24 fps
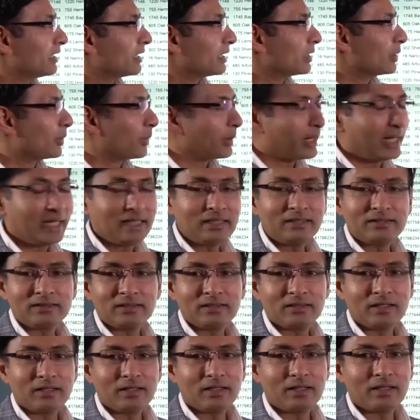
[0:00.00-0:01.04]
great
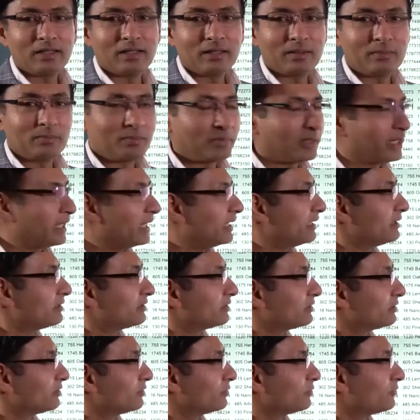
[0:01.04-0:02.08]

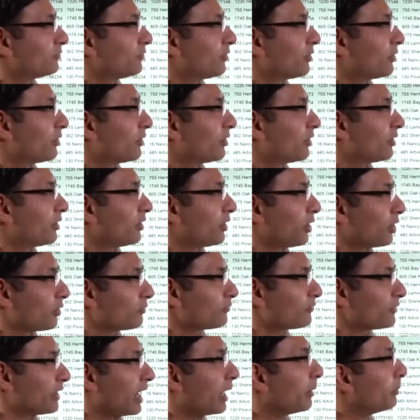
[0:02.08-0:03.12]
place for a lot
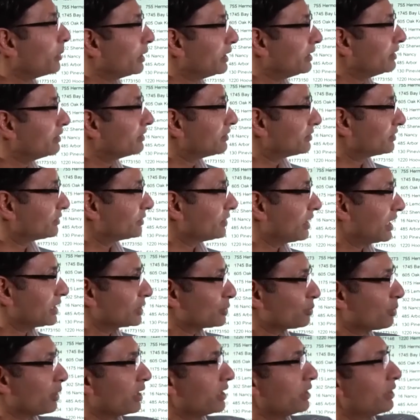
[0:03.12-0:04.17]
of families. So
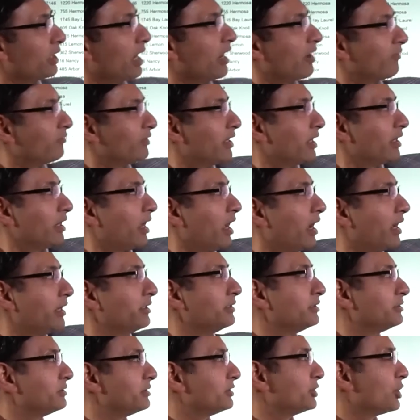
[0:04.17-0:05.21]
that's why you have that
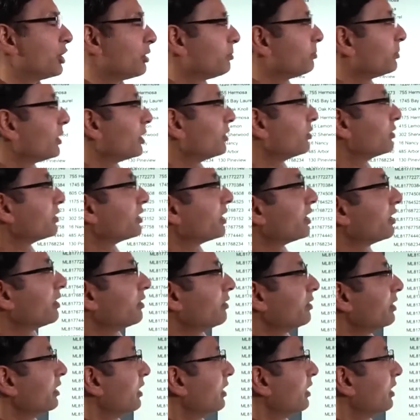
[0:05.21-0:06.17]
high jump out there.